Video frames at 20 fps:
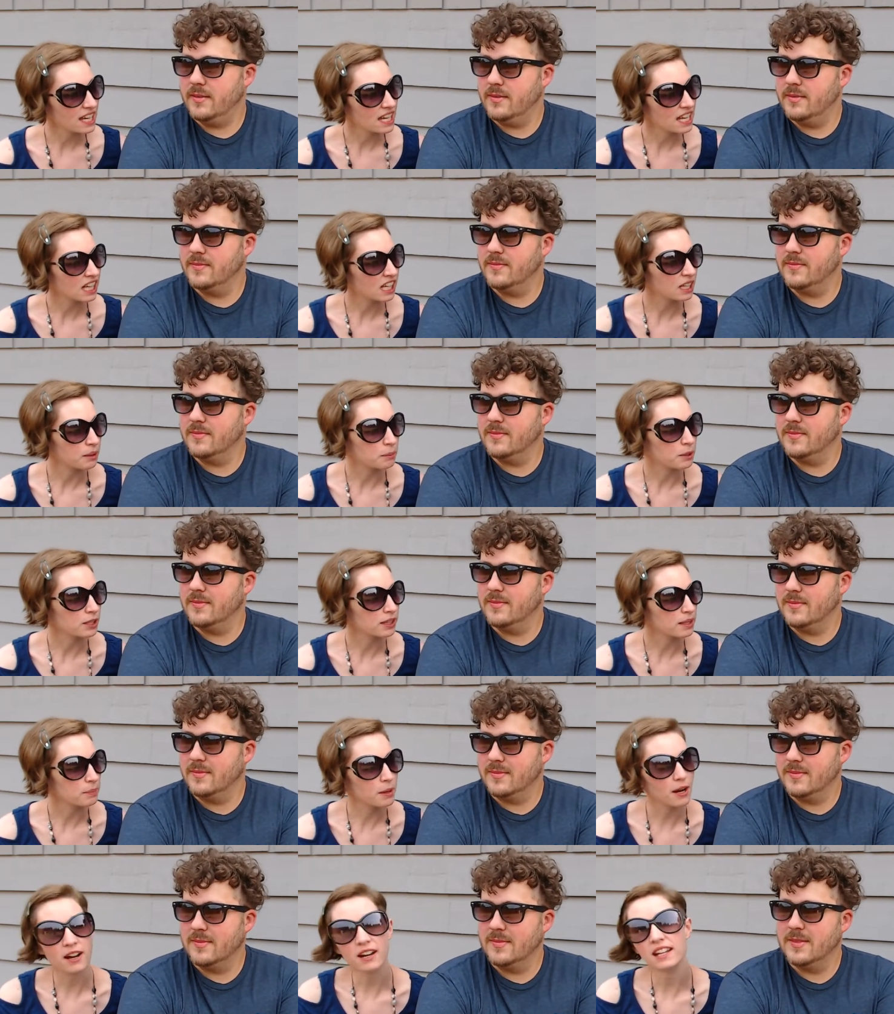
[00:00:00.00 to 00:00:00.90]
Speaker 1: we, a birthday
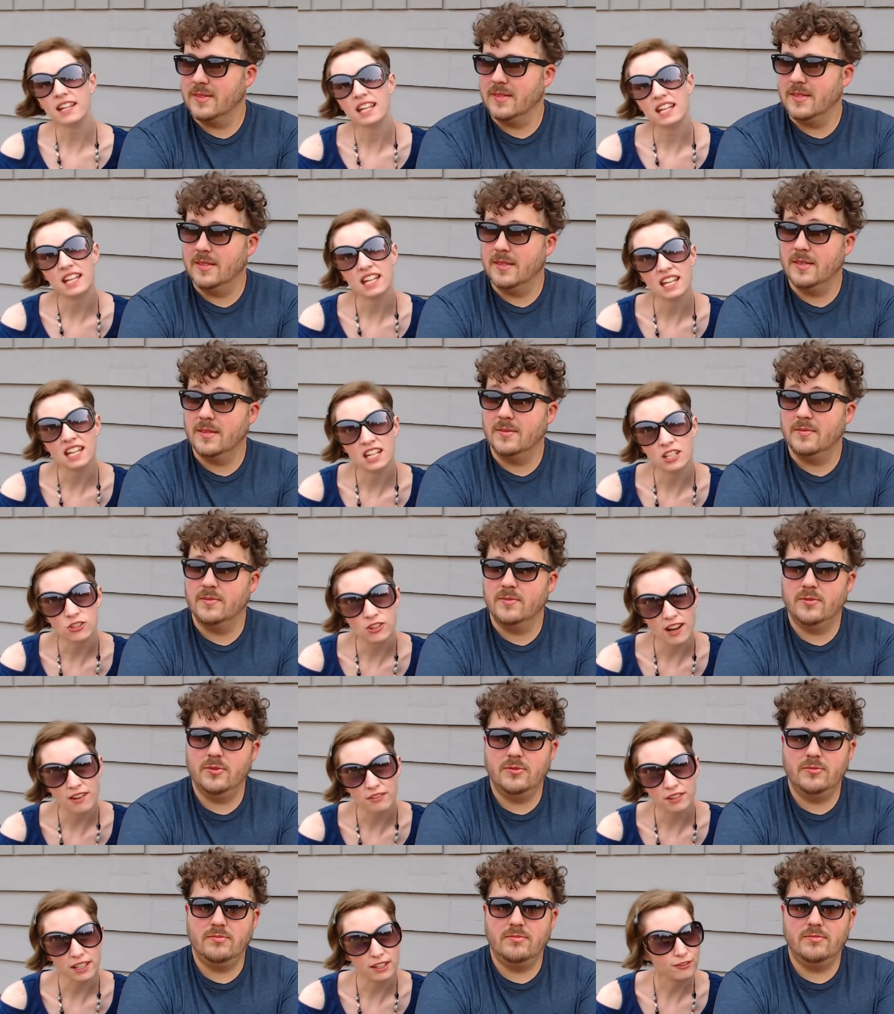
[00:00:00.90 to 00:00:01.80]
party,
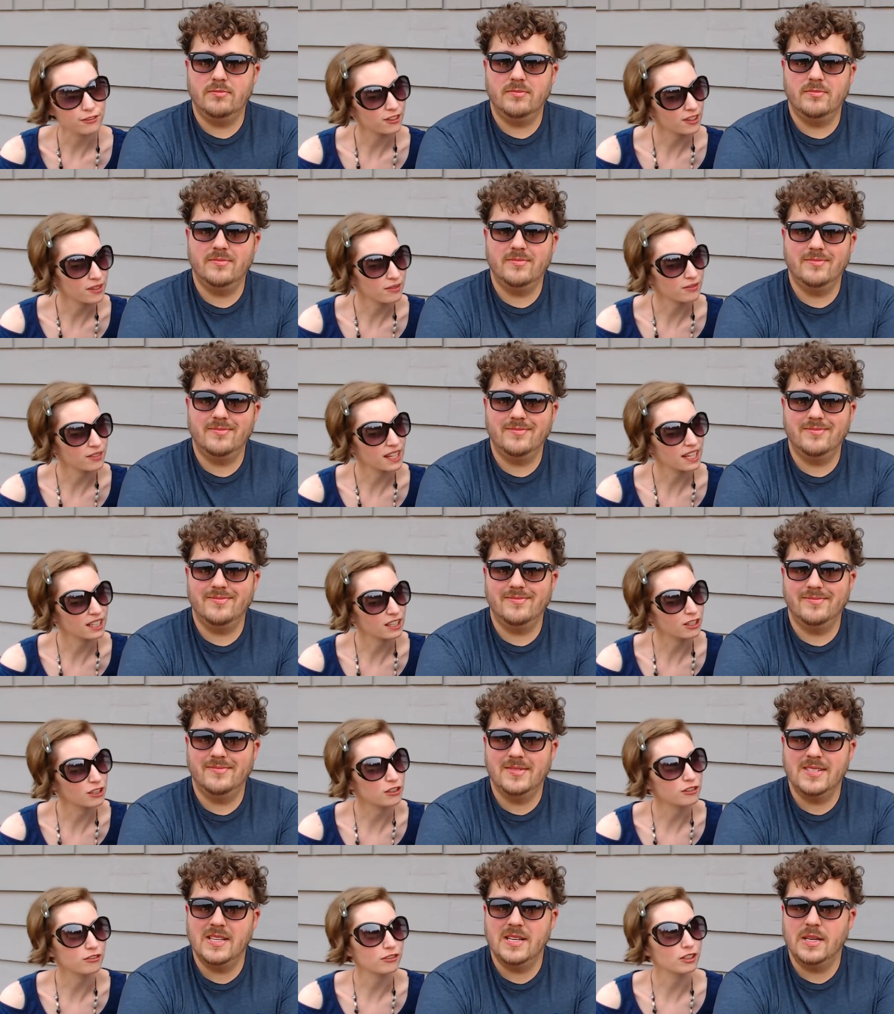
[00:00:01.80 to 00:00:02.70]
traveling from
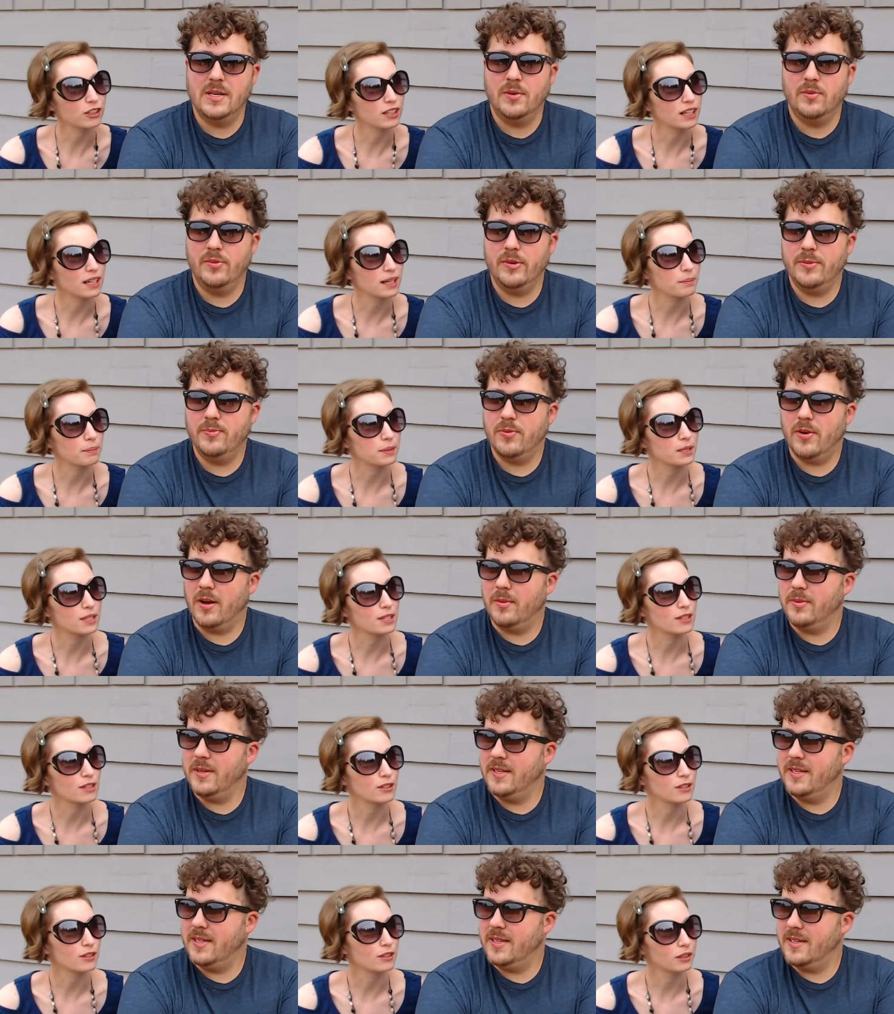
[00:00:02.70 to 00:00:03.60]
Vancouver up we
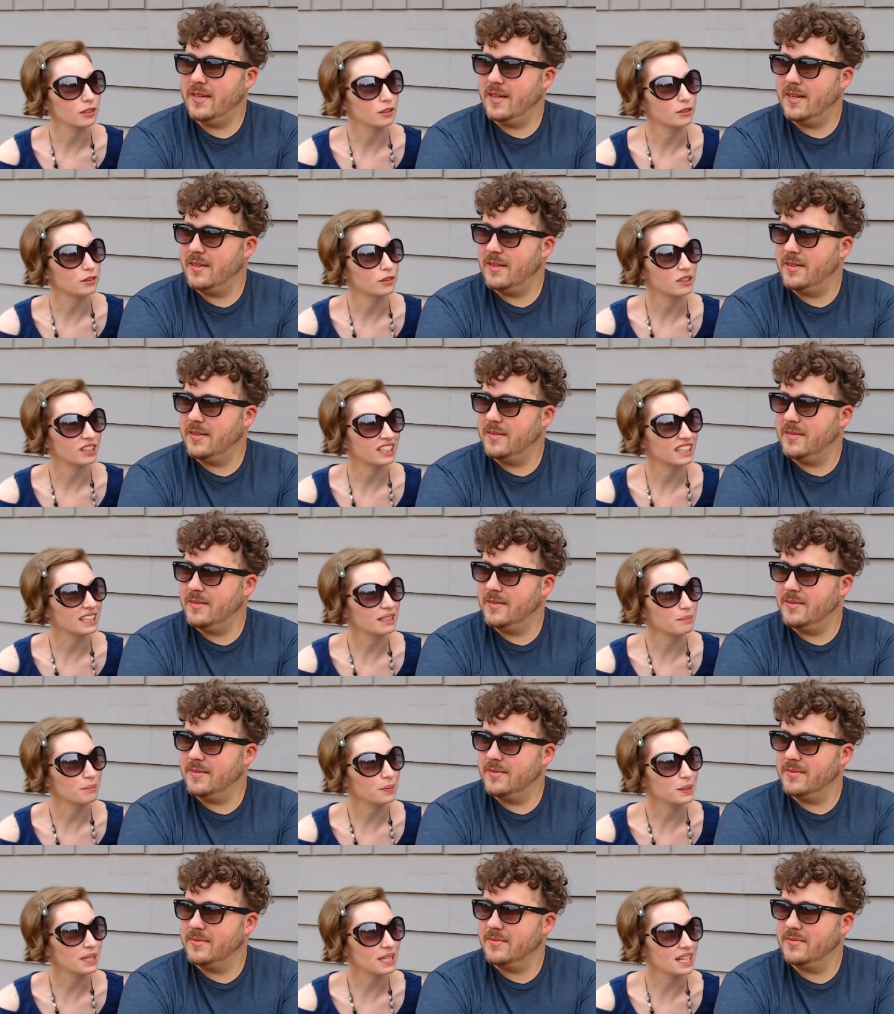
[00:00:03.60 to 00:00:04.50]
probably to did a,
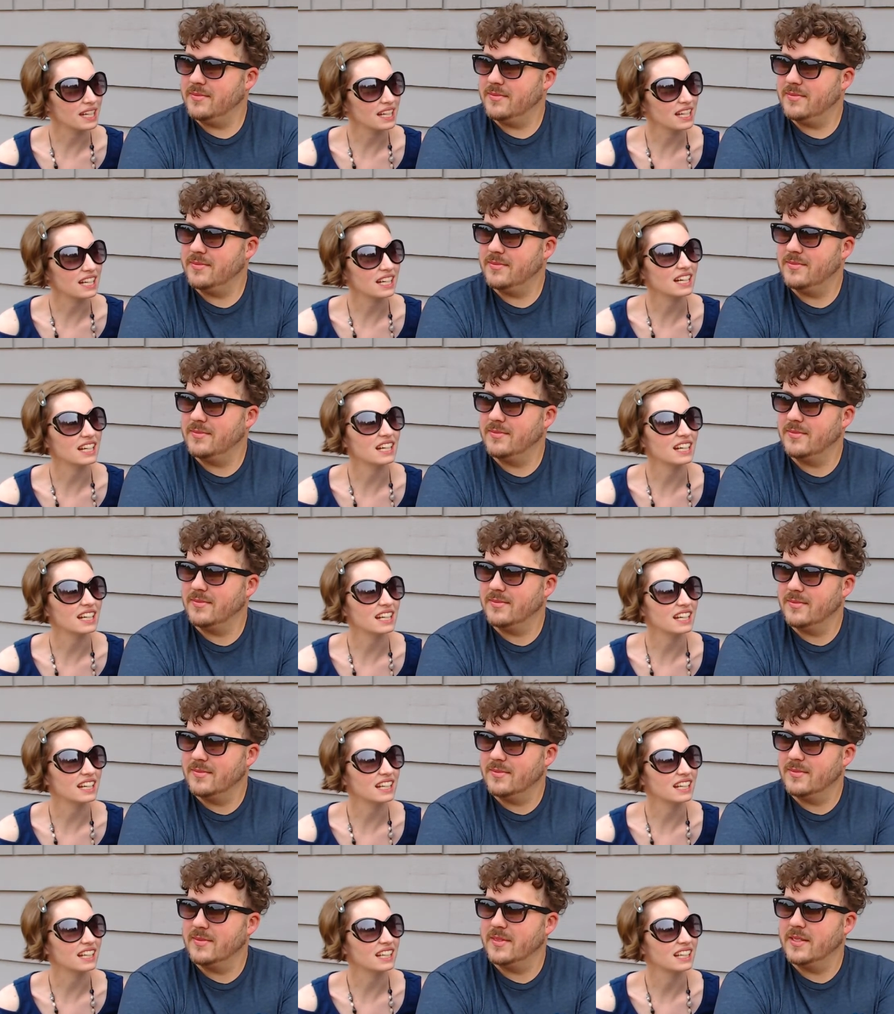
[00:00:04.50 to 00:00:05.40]

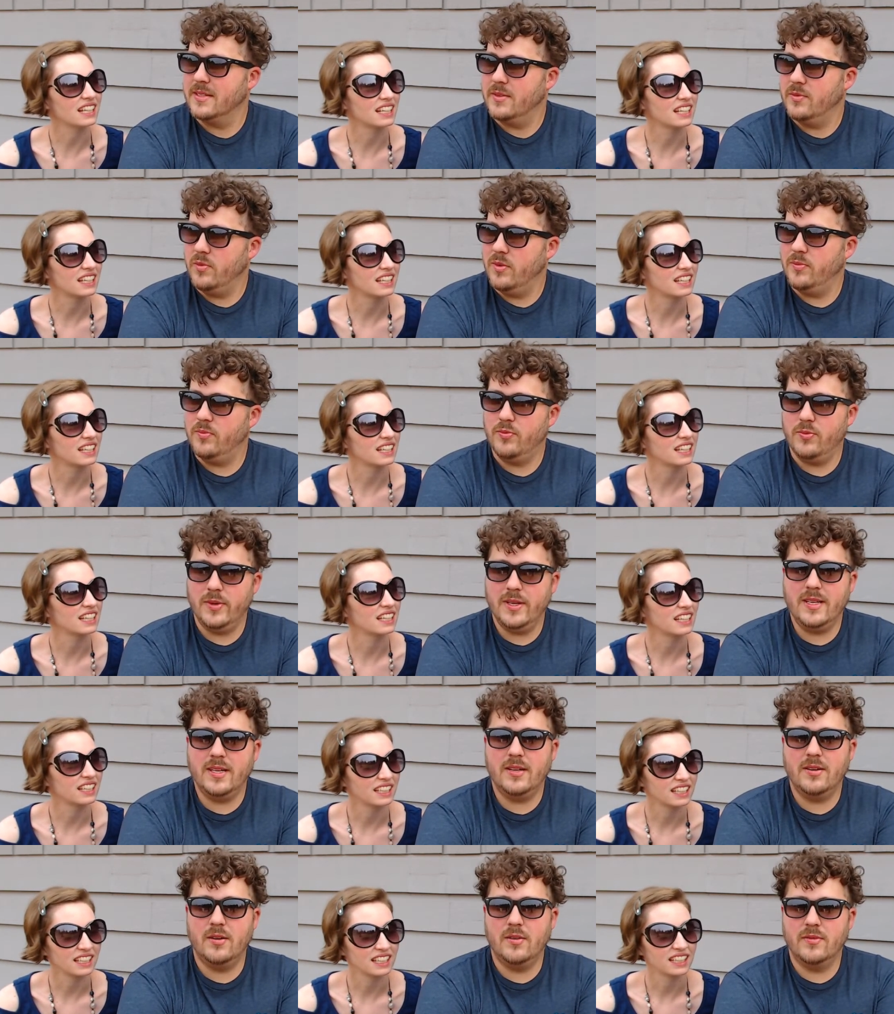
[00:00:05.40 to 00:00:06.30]
Olympia
Speaker 2: we, we
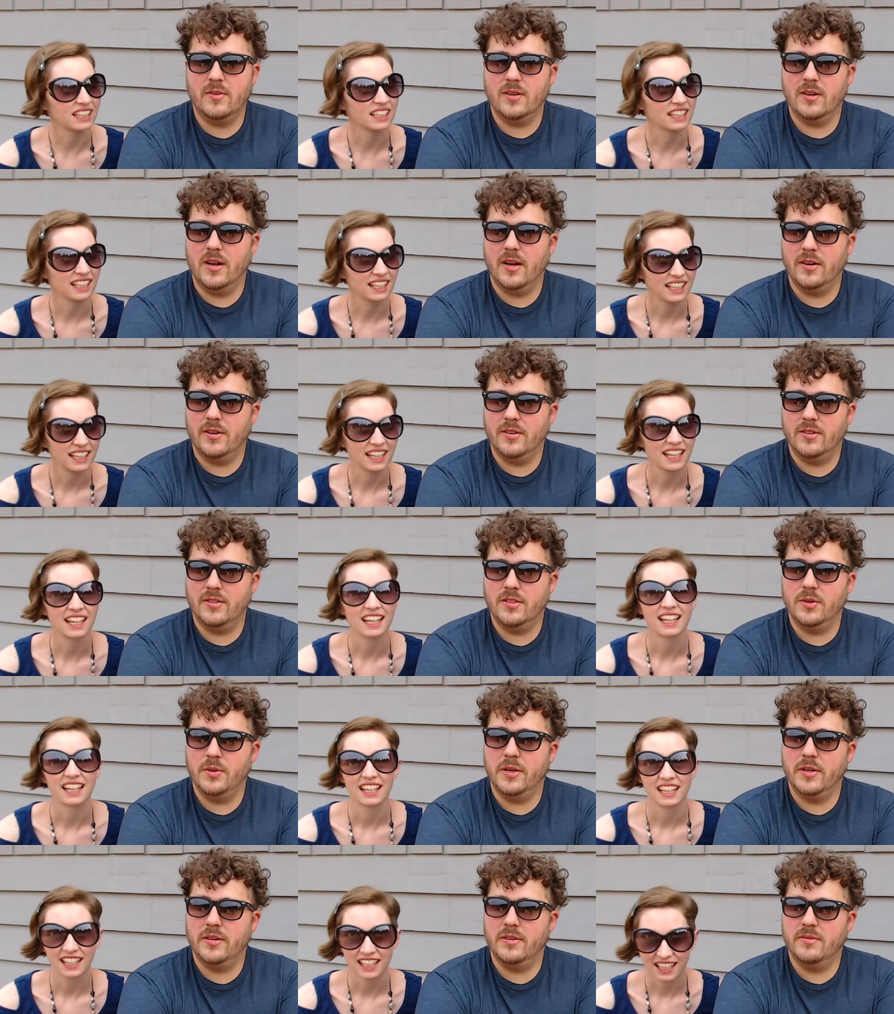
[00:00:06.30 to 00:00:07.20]
did over 100,
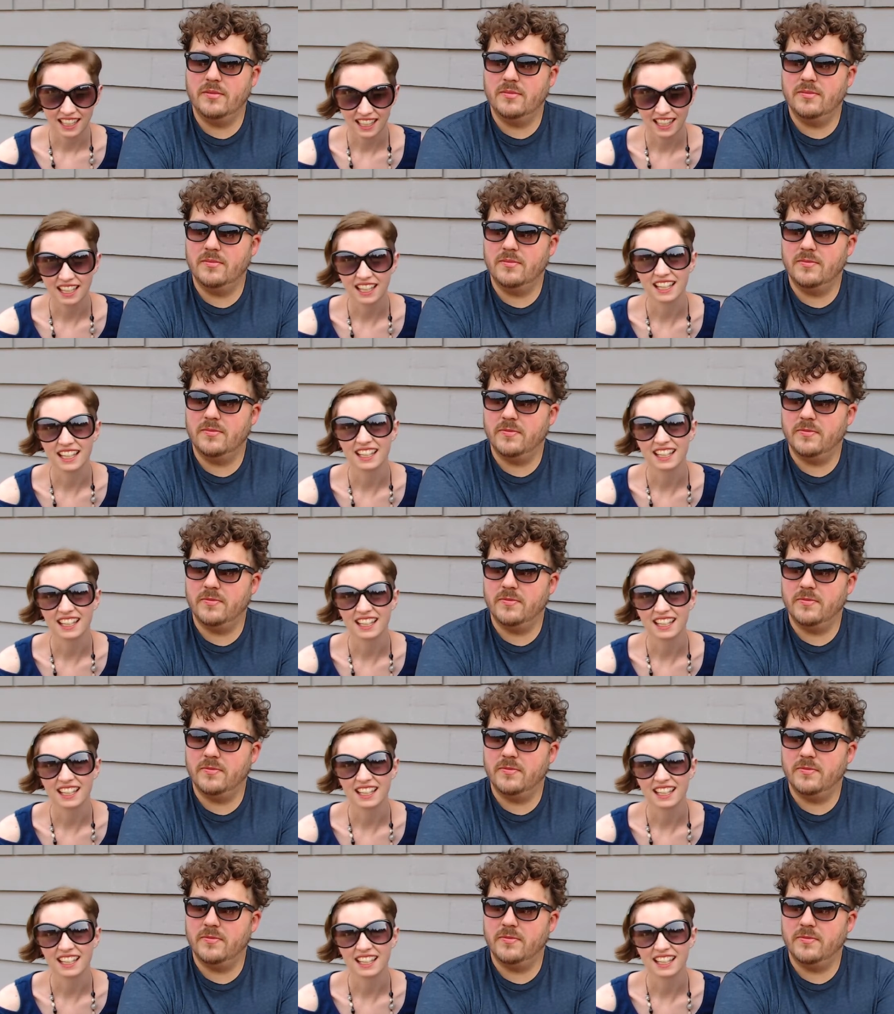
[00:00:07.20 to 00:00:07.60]
200 and,